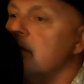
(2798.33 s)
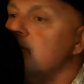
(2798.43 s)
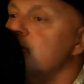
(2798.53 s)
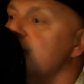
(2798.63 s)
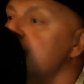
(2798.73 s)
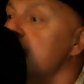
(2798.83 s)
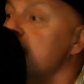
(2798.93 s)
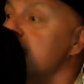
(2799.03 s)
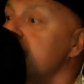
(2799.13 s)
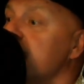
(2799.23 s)

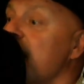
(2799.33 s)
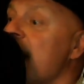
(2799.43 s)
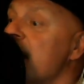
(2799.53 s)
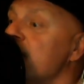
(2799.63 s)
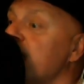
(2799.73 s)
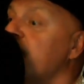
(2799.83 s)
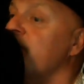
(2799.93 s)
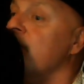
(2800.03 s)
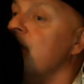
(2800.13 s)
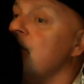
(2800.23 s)
Some kind of
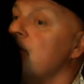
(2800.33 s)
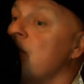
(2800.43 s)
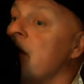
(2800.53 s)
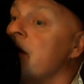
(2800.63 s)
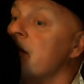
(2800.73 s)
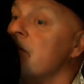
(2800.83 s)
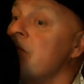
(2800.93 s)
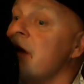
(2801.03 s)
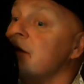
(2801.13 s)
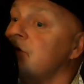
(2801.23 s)
fate when I
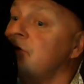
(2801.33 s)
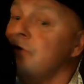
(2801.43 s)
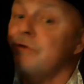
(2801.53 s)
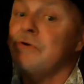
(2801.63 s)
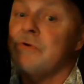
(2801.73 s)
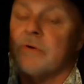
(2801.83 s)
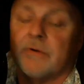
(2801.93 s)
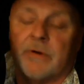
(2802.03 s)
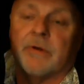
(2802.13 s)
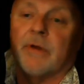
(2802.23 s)
met you,
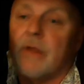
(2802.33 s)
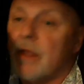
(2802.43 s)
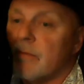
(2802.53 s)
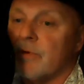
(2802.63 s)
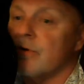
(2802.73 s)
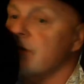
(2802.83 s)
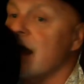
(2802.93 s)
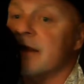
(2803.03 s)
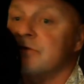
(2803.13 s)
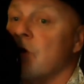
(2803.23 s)
but
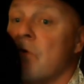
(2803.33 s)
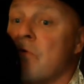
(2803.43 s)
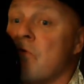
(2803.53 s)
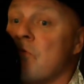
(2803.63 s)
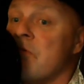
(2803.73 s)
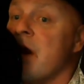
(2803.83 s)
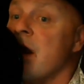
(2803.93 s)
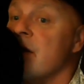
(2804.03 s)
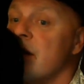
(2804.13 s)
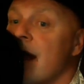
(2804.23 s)
that don't
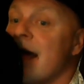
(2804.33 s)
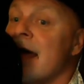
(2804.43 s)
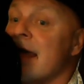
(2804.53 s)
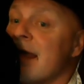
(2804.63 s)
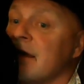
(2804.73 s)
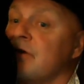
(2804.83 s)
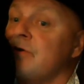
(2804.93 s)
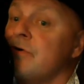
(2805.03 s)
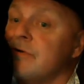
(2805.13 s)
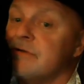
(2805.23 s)
mean that I
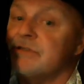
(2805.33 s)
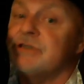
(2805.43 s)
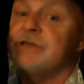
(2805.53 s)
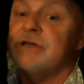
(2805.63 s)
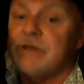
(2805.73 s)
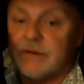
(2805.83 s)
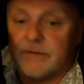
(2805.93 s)
couldn't see